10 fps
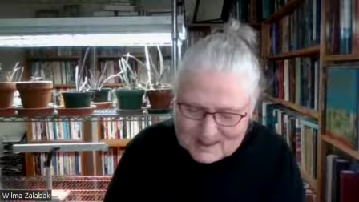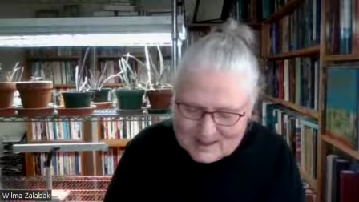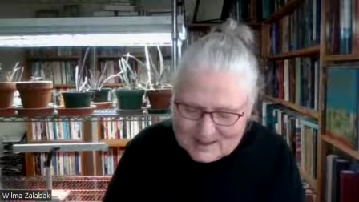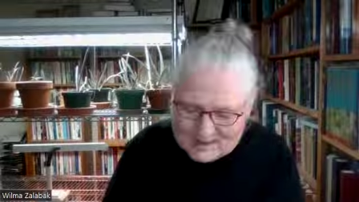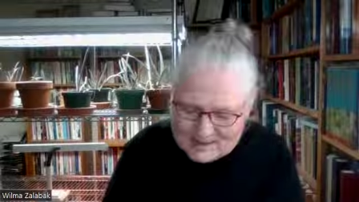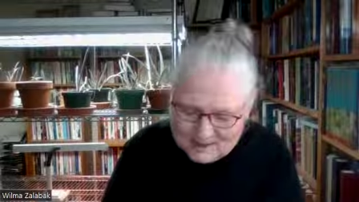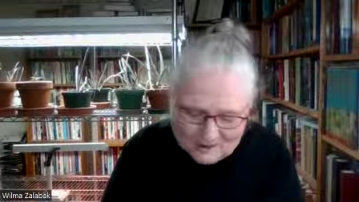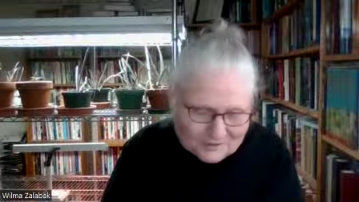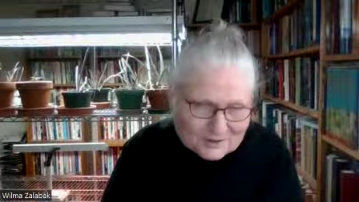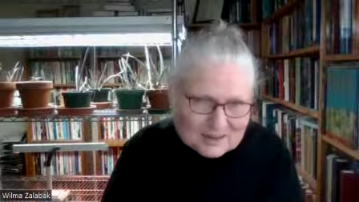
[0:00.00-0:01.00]
he
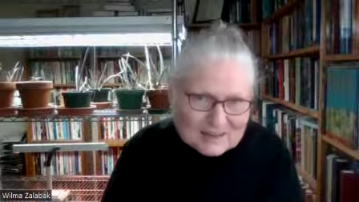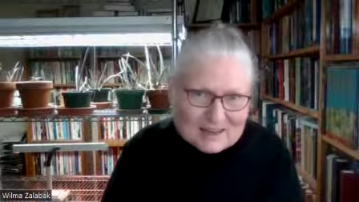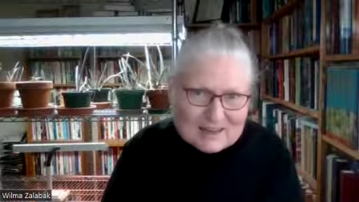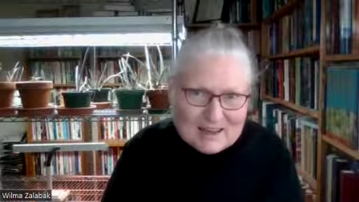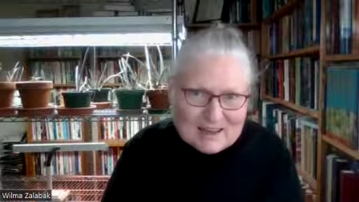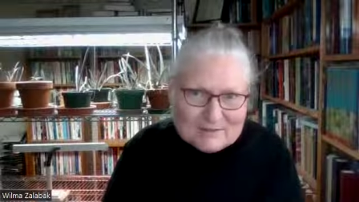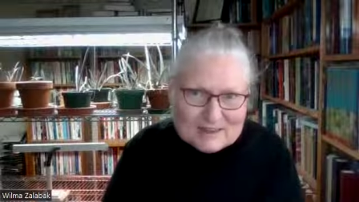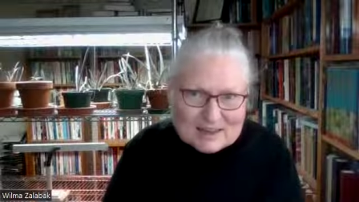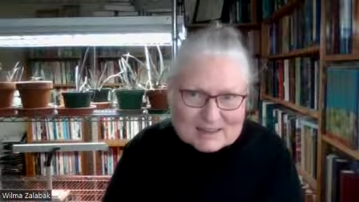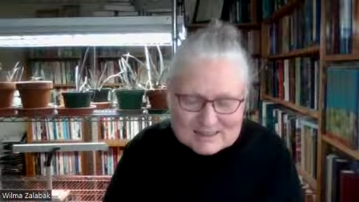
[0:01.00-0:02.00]
carefully gave
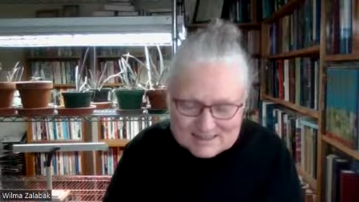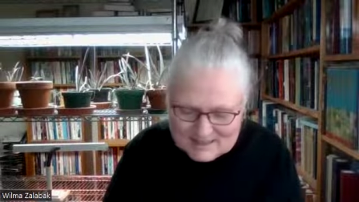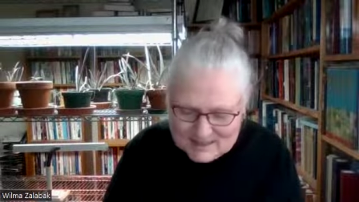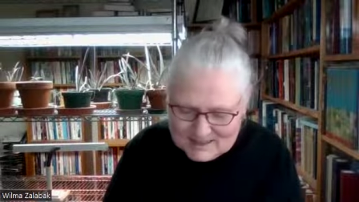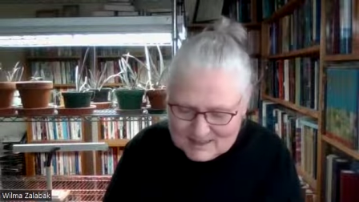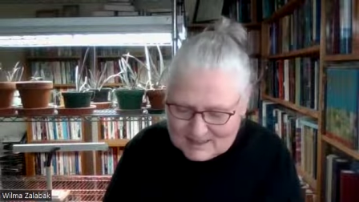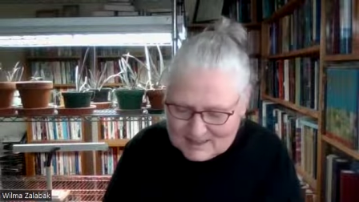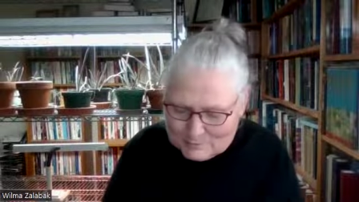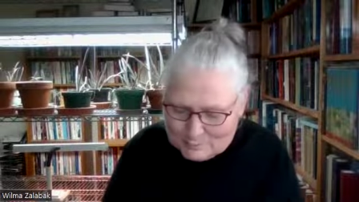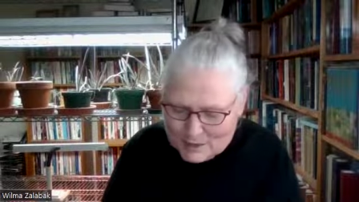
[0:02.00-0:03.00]
the extended
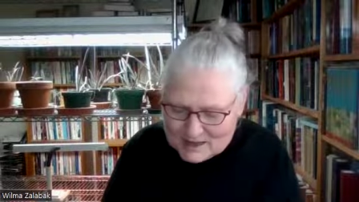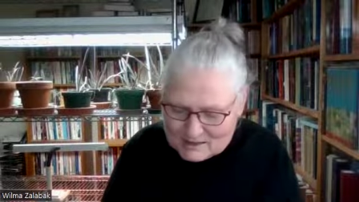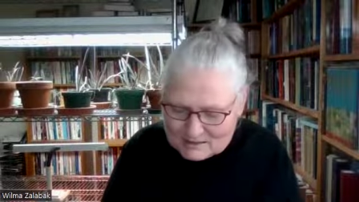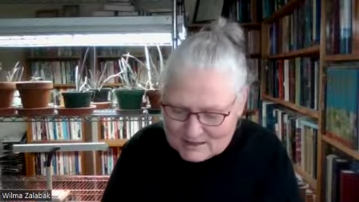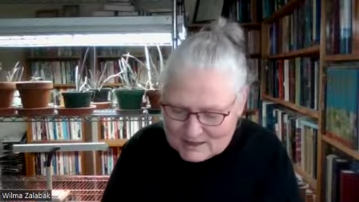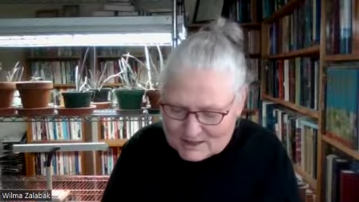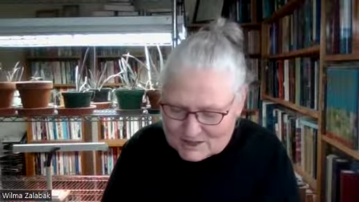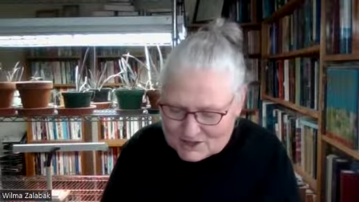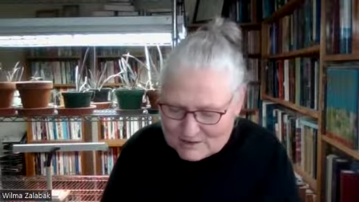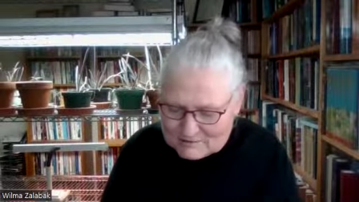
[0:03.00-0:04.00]
male
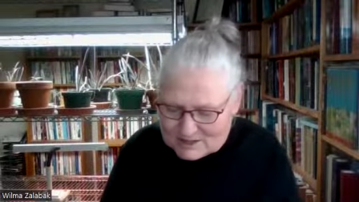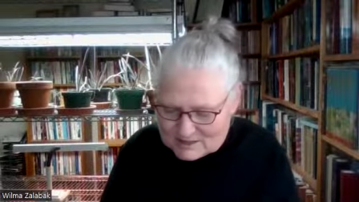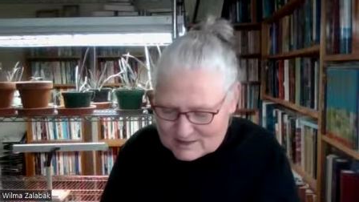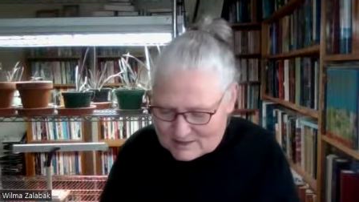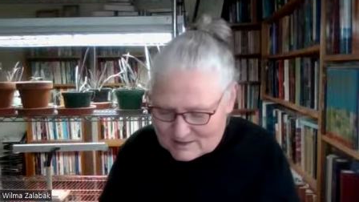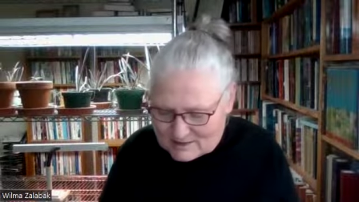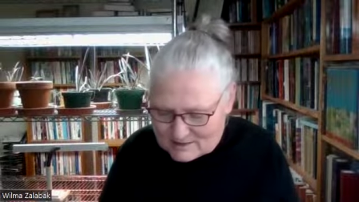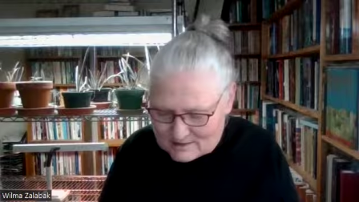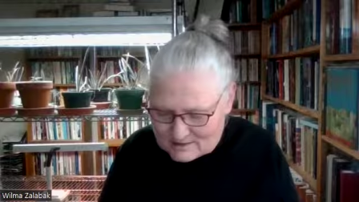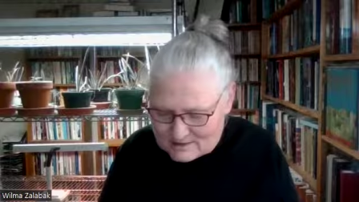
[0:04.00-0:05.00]
lineage of
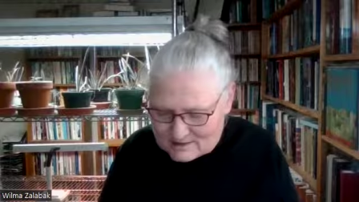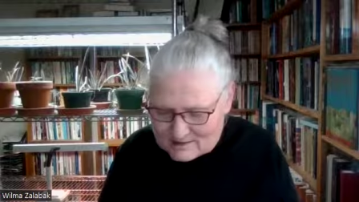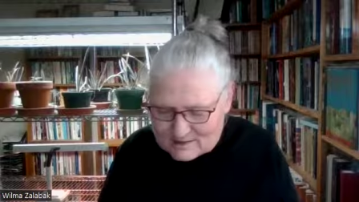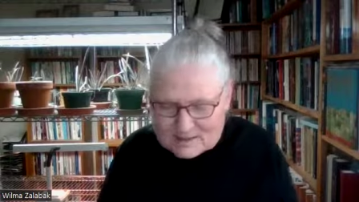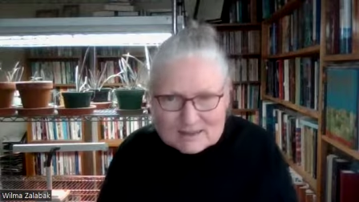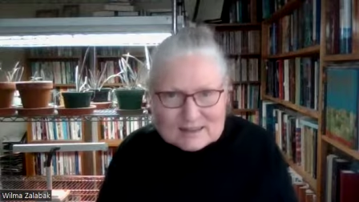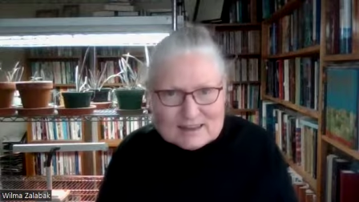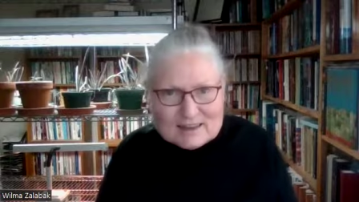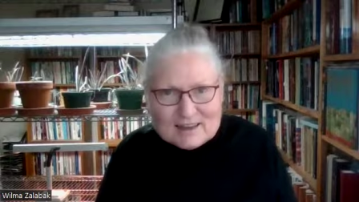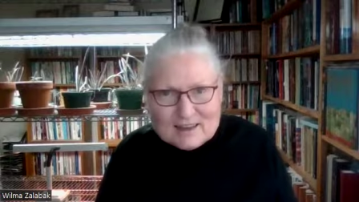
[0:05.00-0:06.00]
Jesus.
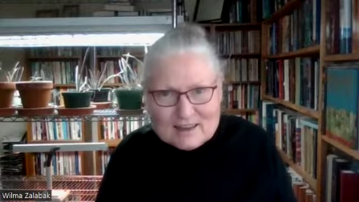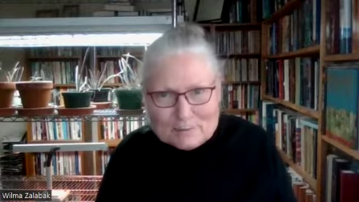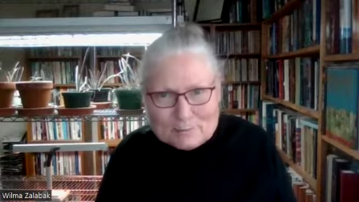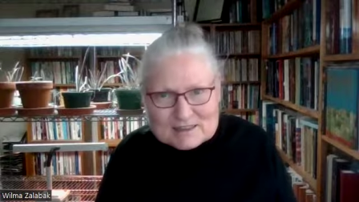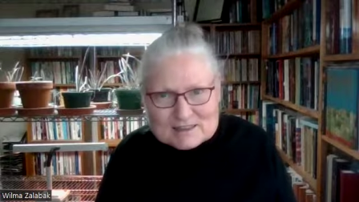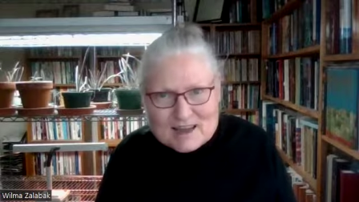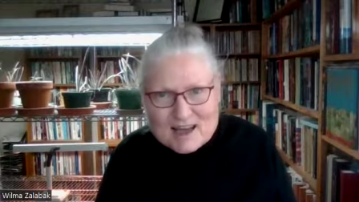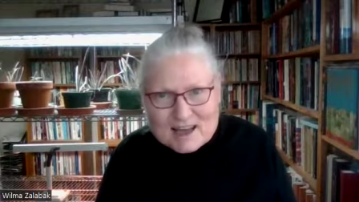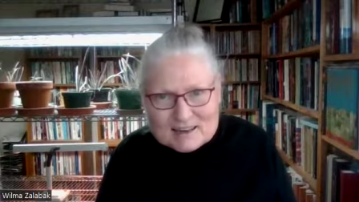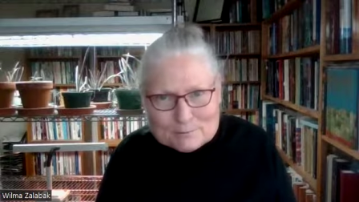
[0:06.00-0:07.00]
And
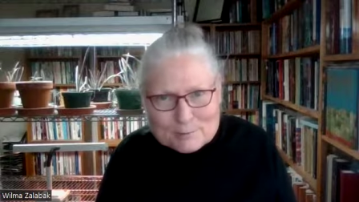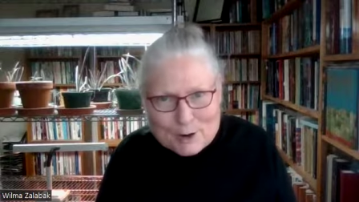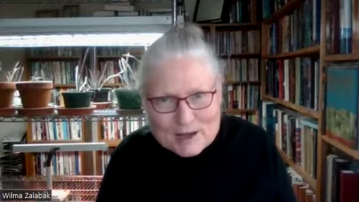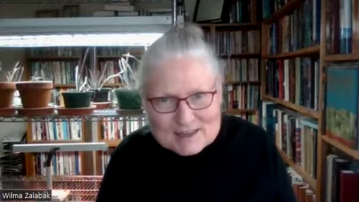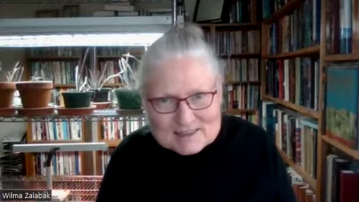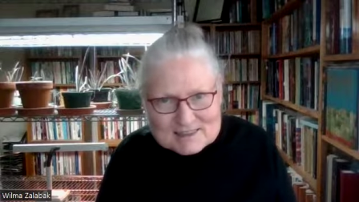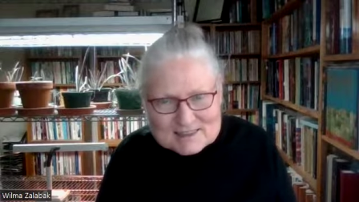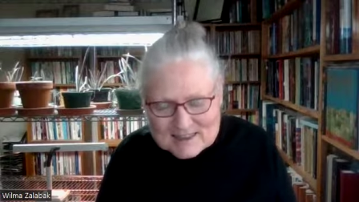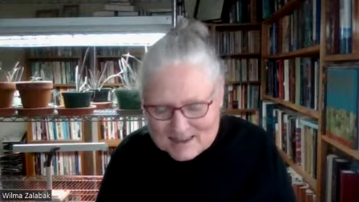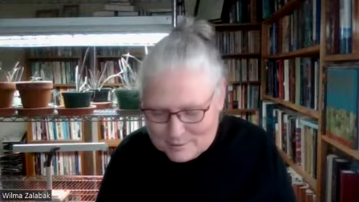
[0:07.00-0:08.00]
beside
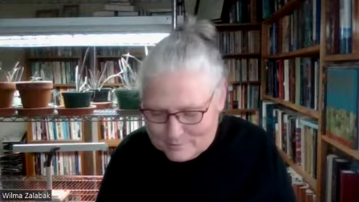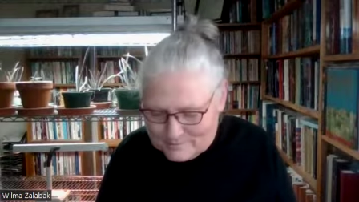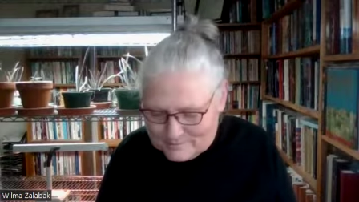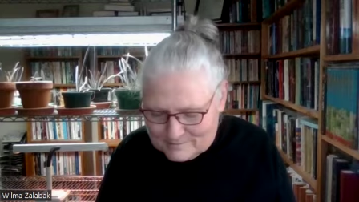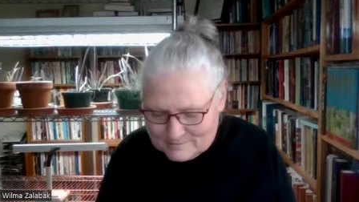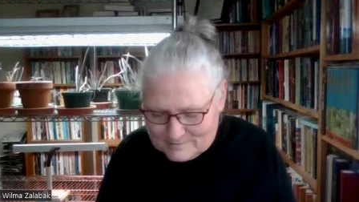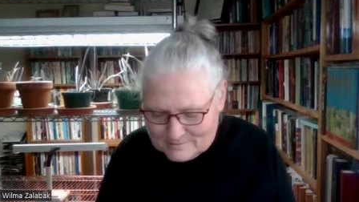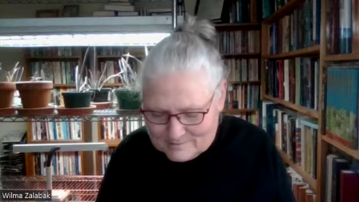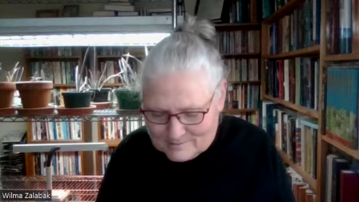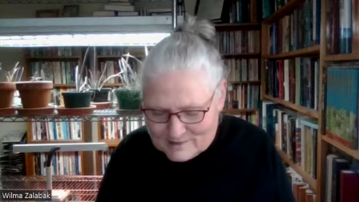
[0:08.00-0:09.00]
Boaz's name,
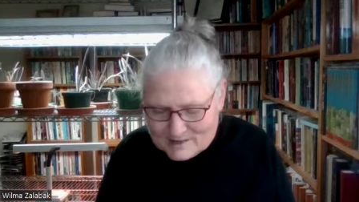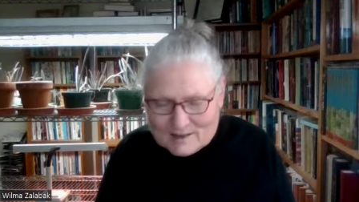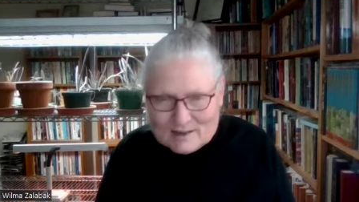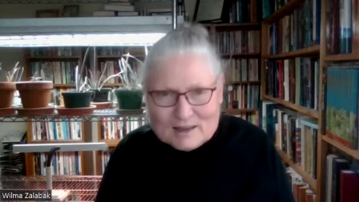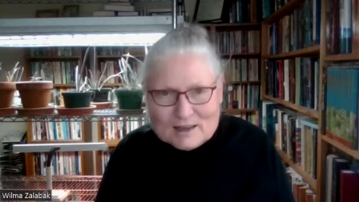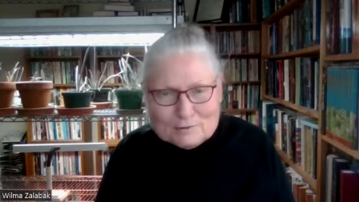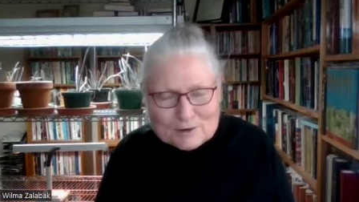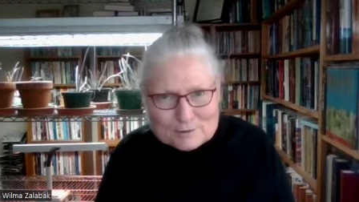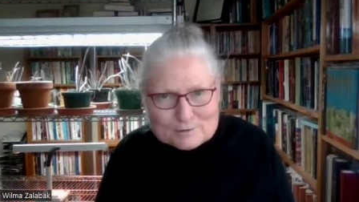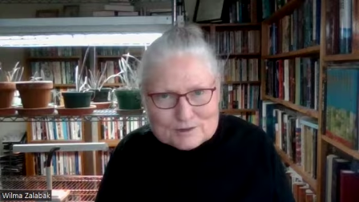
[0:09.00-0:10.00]
he
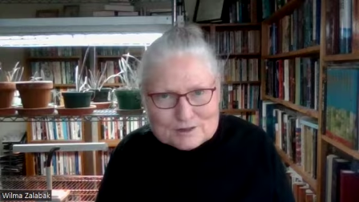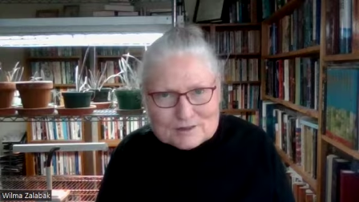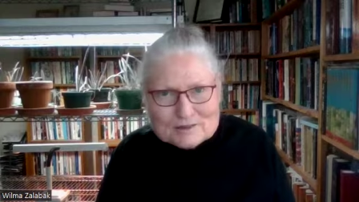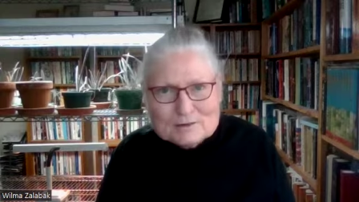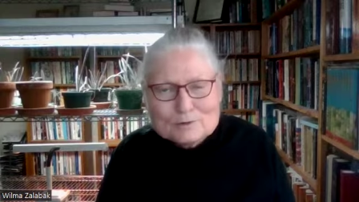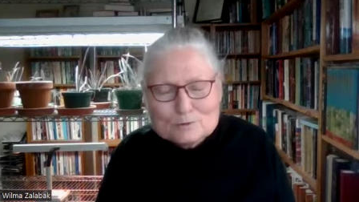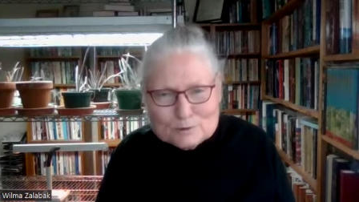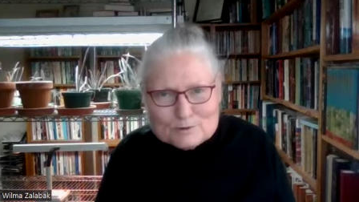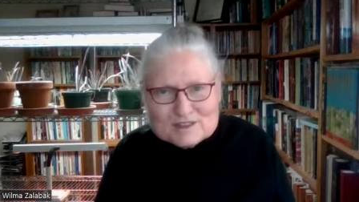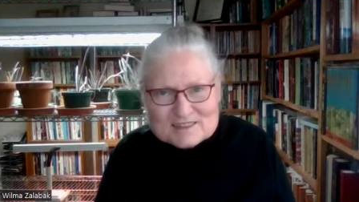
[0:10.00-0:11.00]
wrote
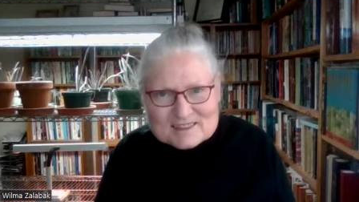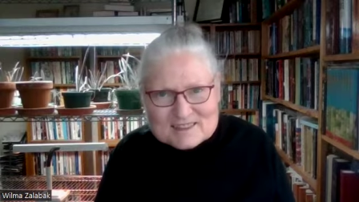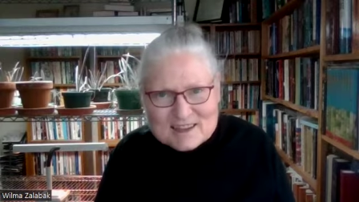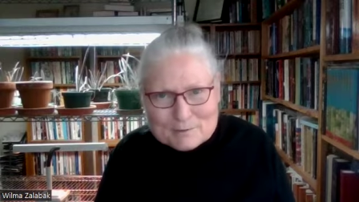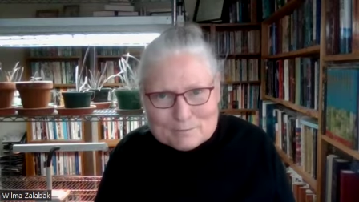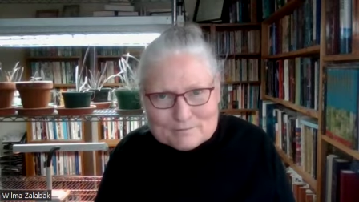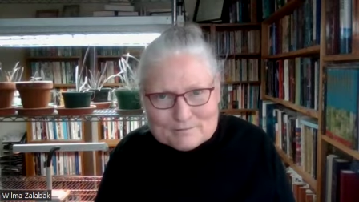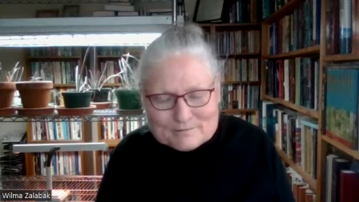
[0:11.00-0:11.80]
Ruth's name.